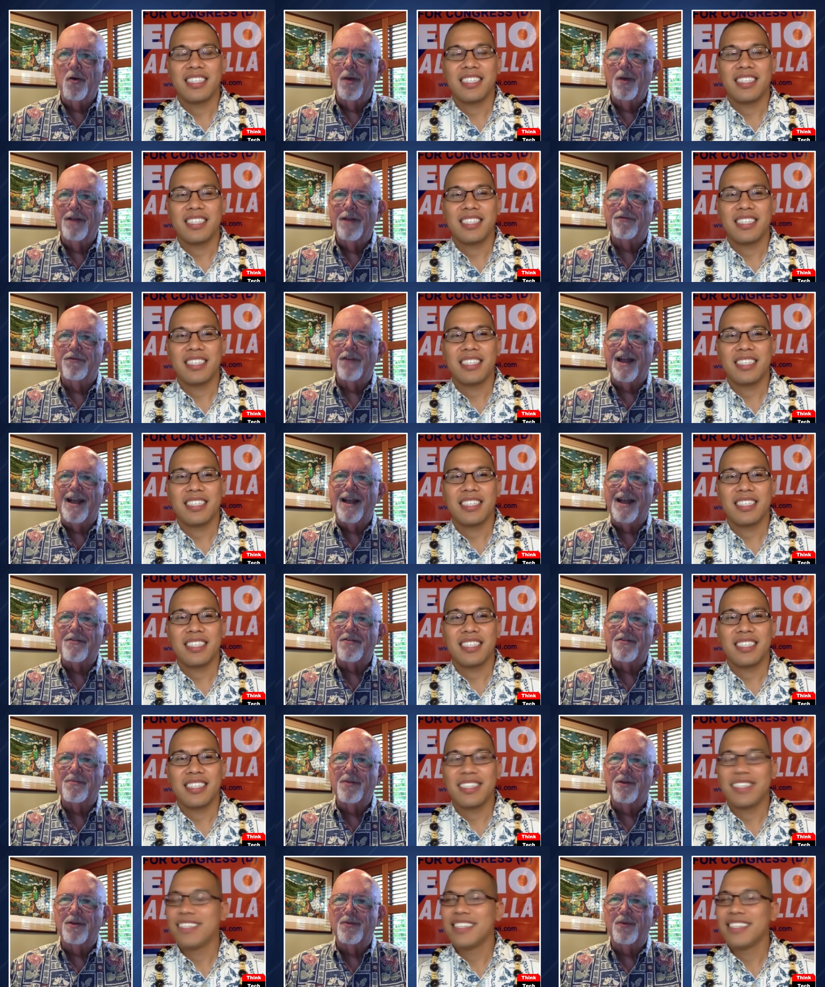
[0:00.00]
Speaker 1: it went
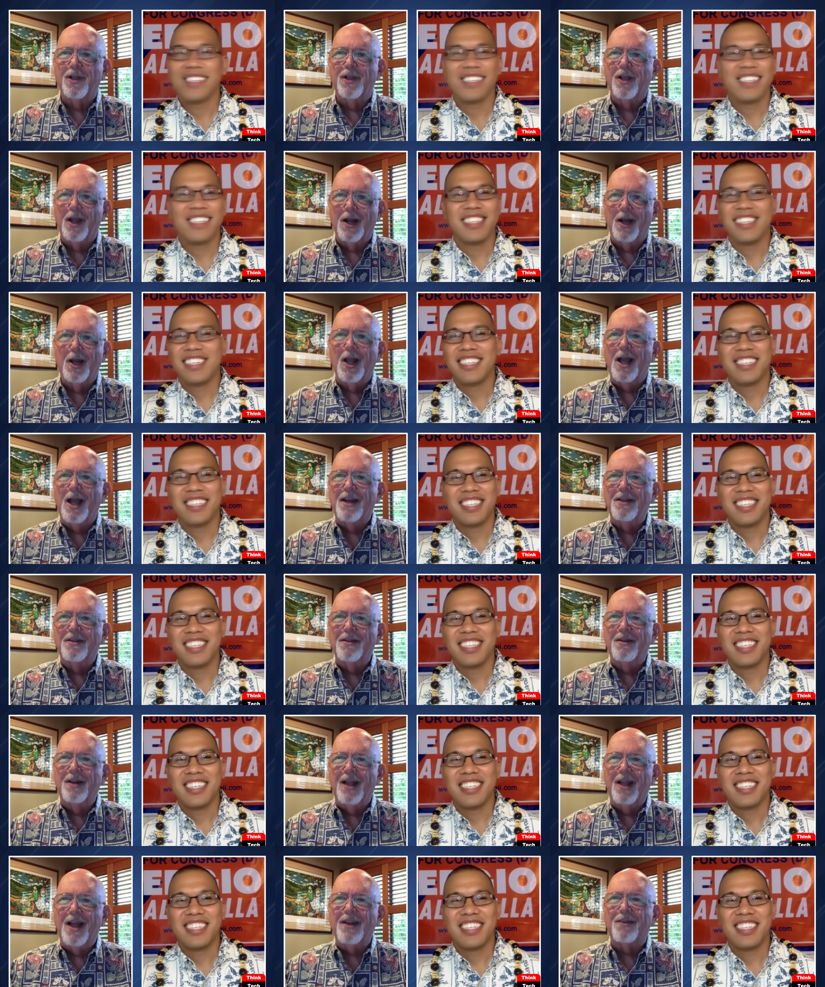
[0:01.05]
fast, but we got a lot of,
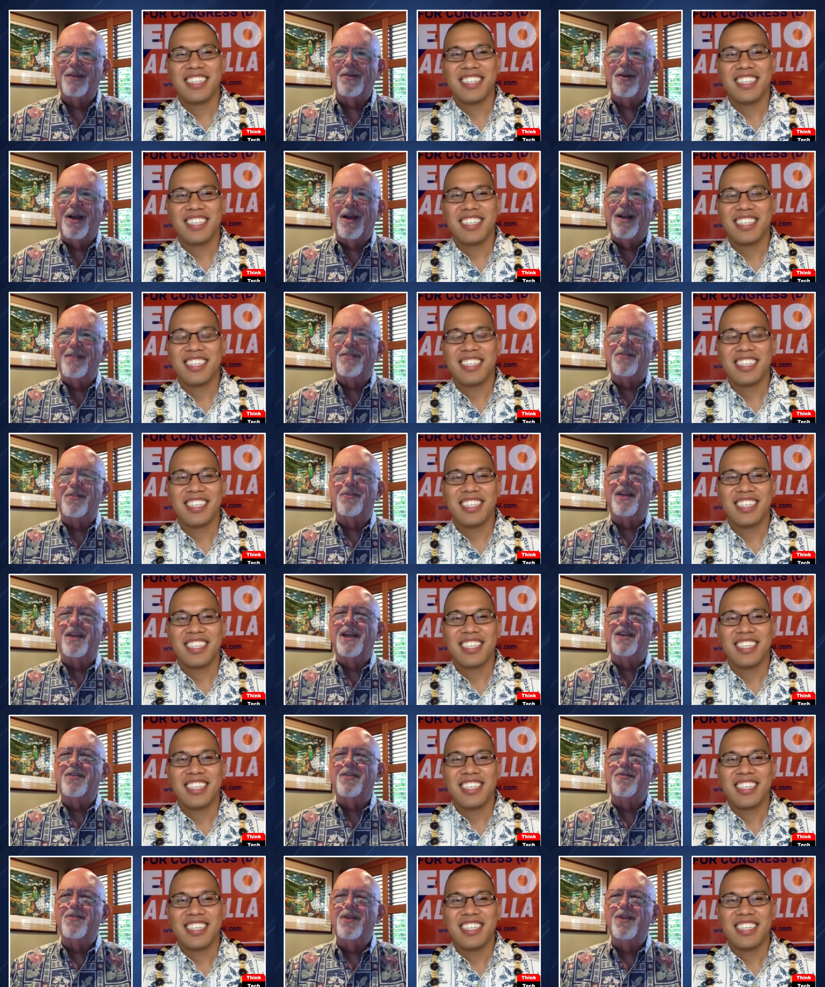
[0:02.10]
a lot across. So
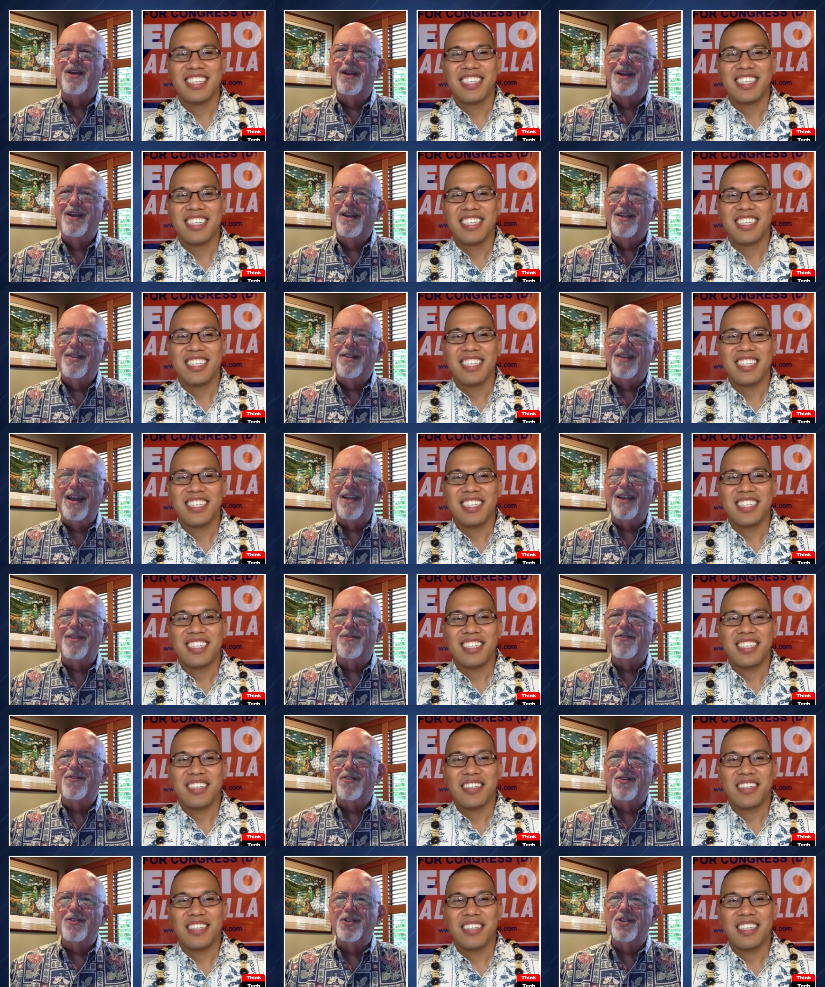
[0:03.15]
thank you, thank
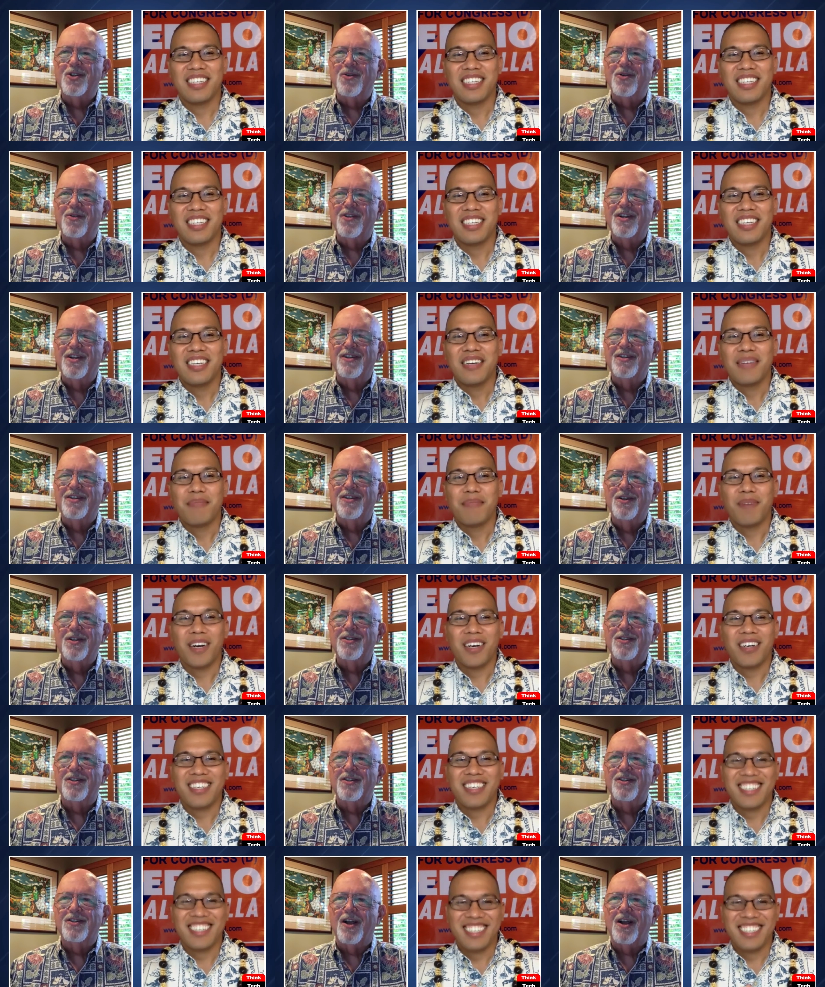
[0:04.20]
you, Sergio. Good good
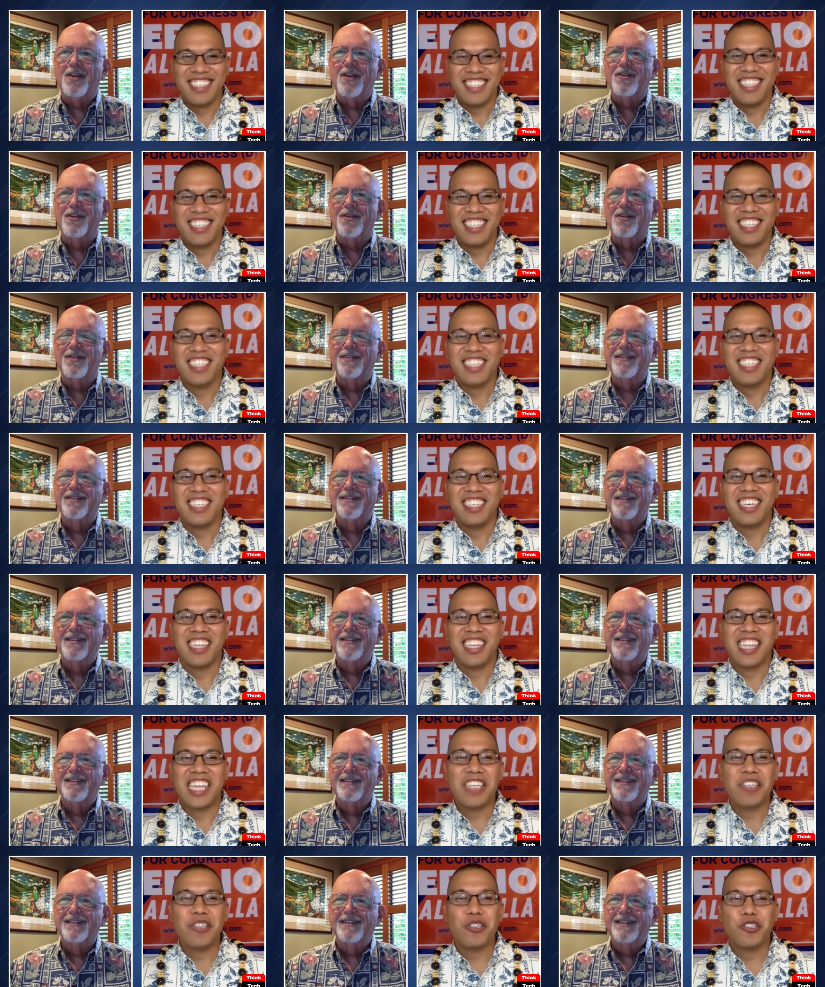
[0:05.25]
right. to talk.
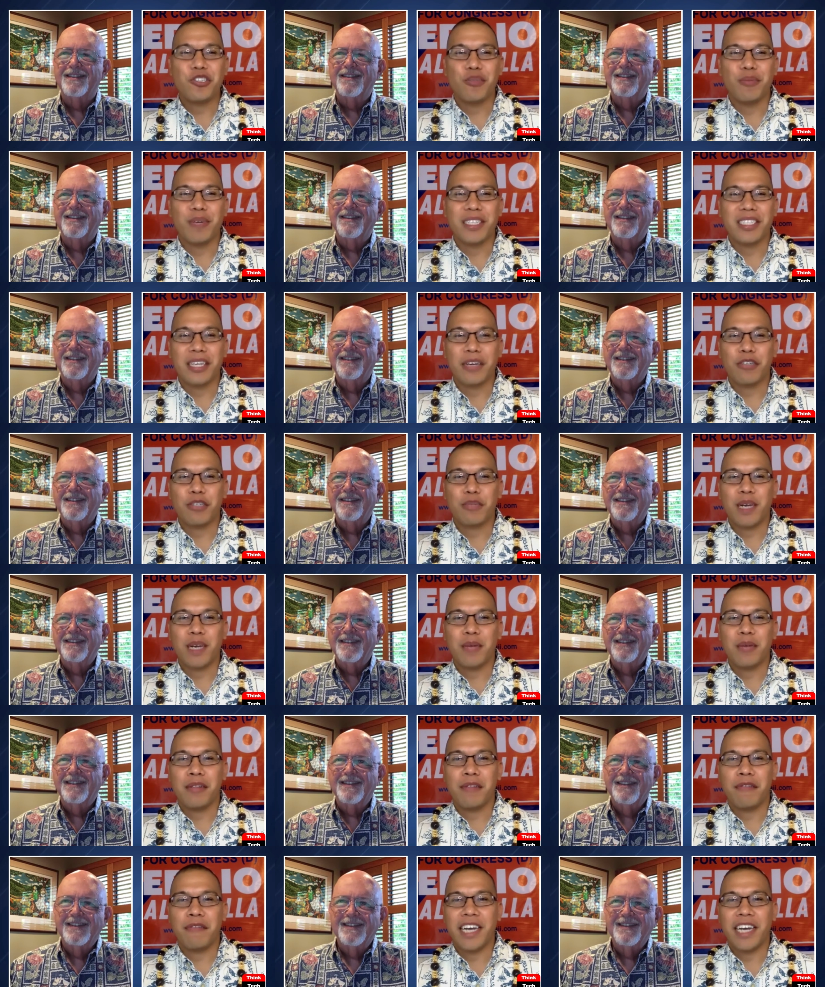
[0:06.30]
Speaker 2: Yeah, thank you so much. That was
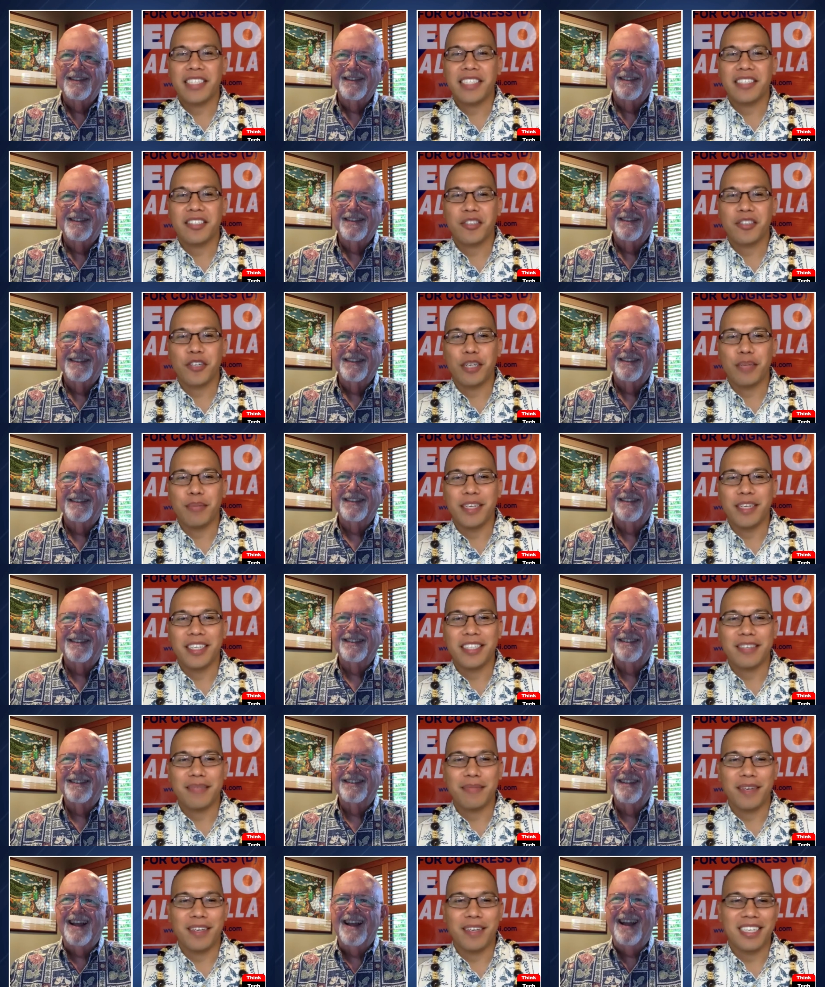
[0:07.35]
probably the fastest 30
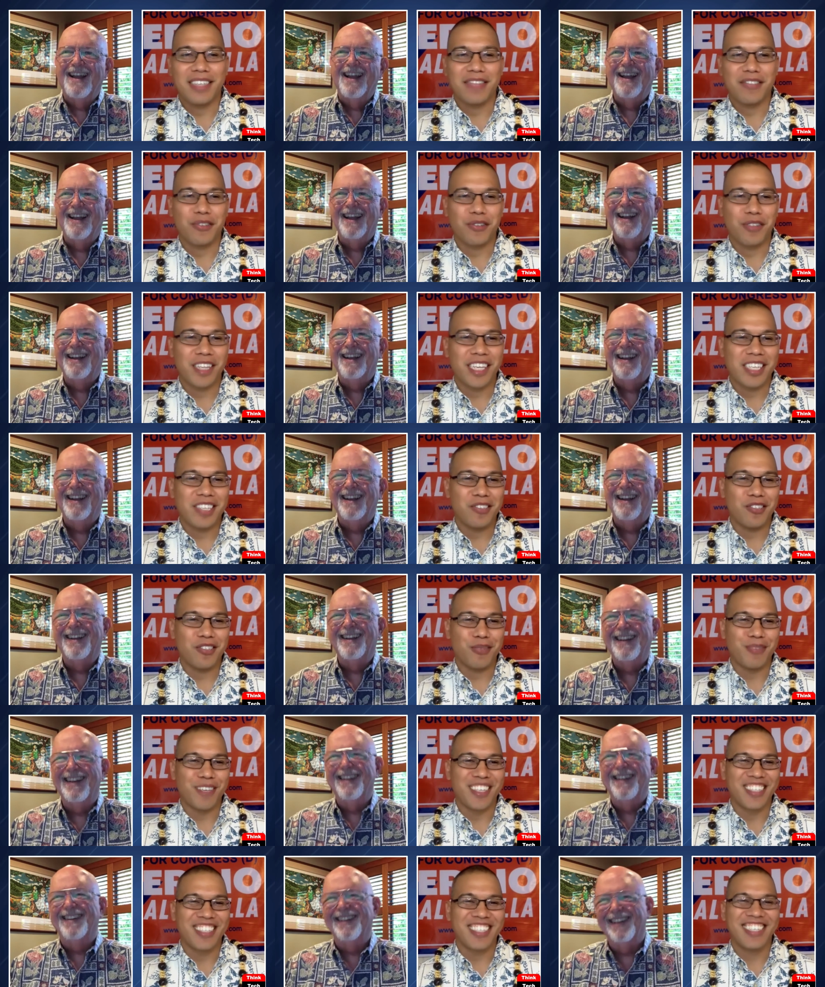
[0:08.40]
minutes in my life. So thank you
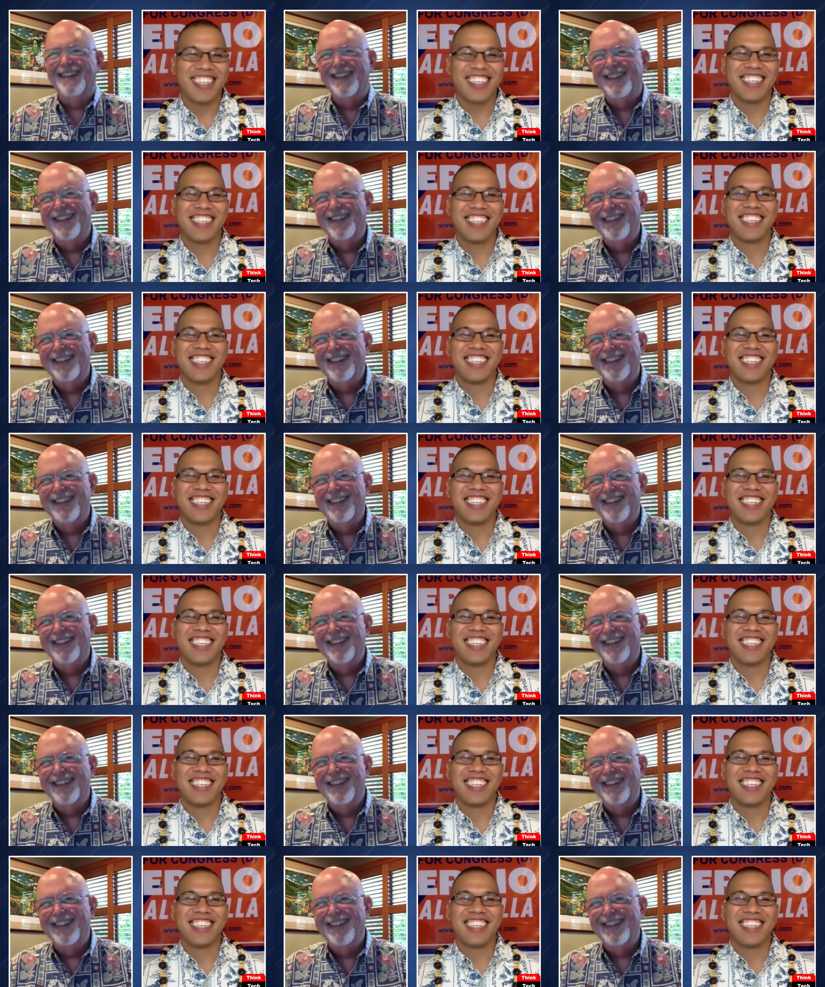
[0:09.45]
so much.